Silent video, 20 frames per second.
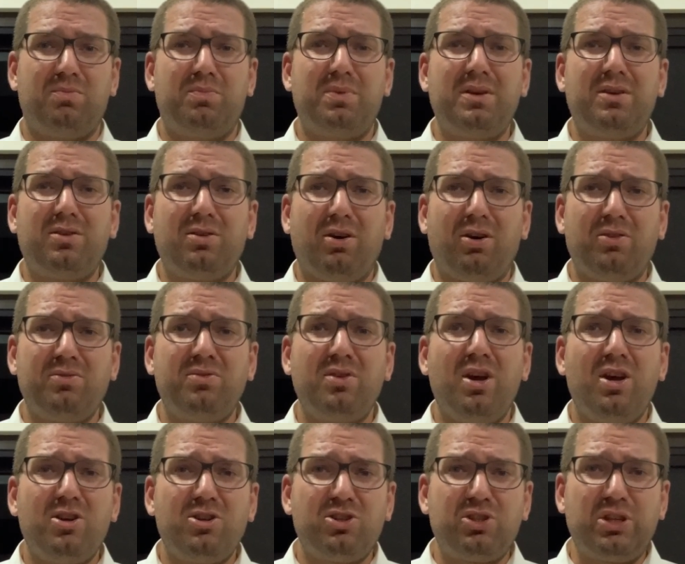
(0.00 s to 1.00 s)
because
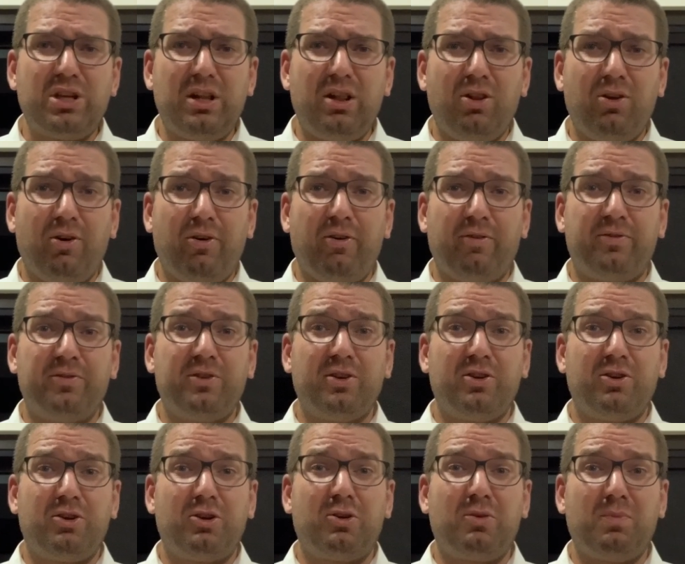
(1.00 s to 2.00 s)
she loved
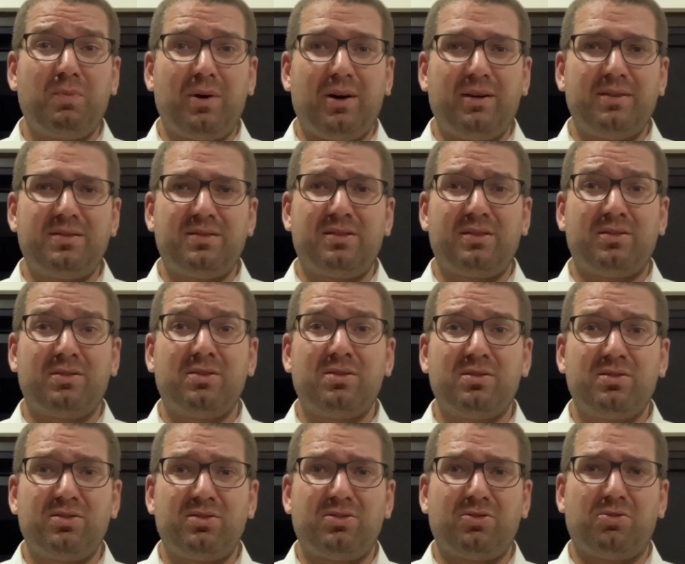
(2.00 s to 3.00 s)
her master
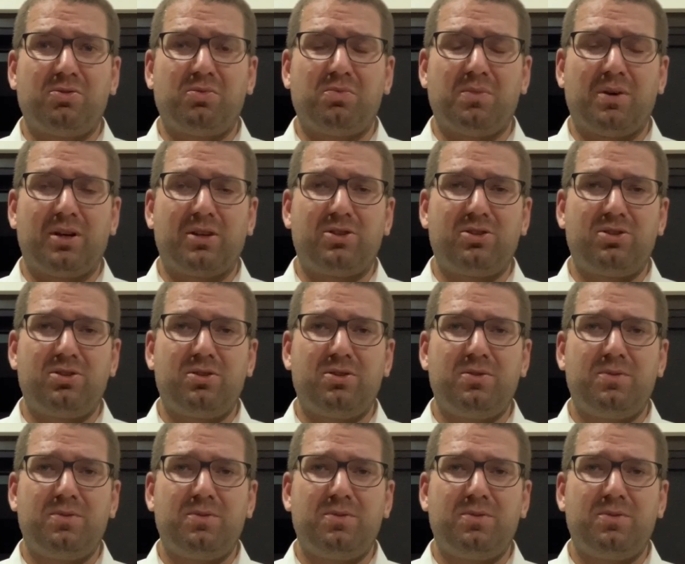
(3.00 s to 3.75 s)
so much.